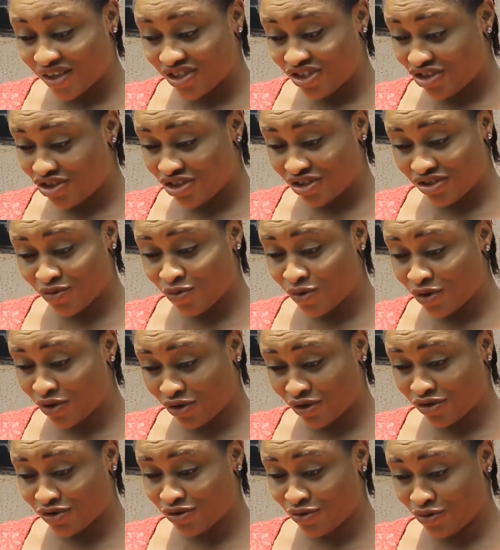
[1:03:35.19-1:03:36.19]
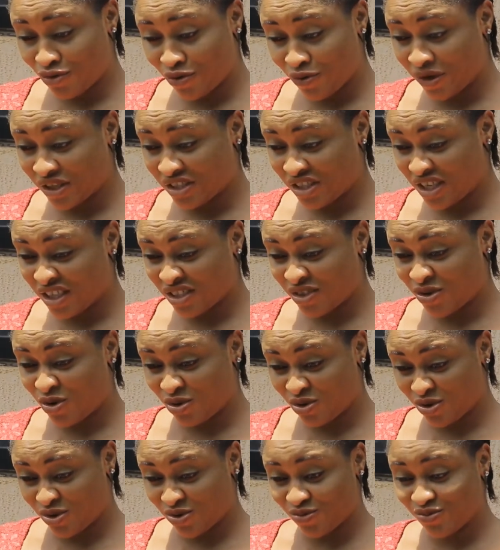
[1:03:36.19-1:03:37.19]
She doesn't want us to know where she has
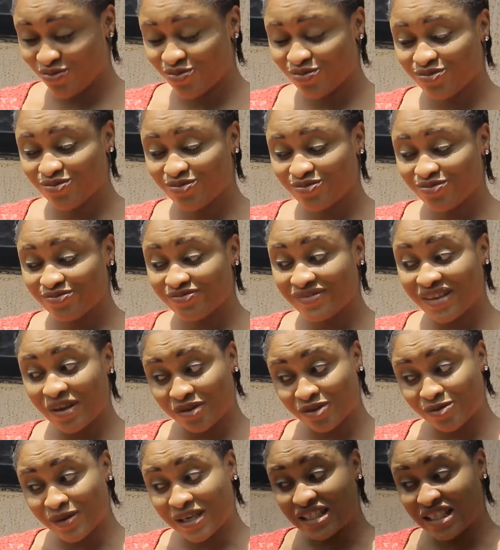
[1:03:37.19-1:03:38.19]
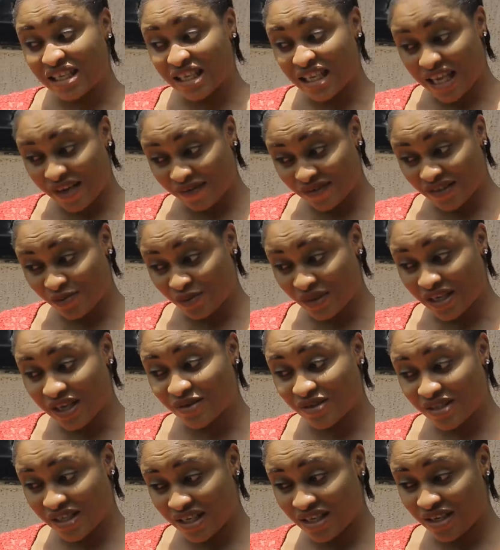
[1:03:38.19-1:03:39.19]
gone to. That was why she left
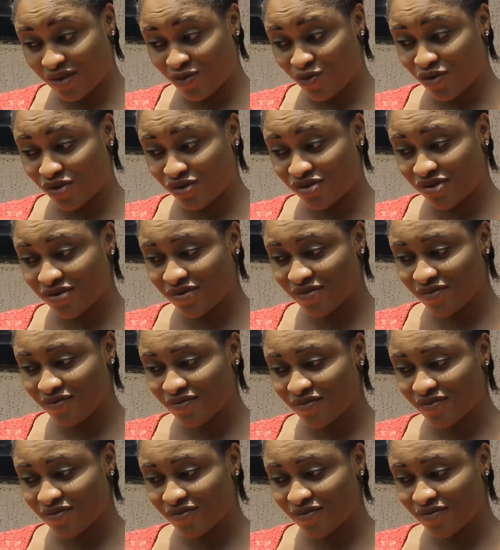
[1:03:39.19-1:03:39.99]
without saying a word.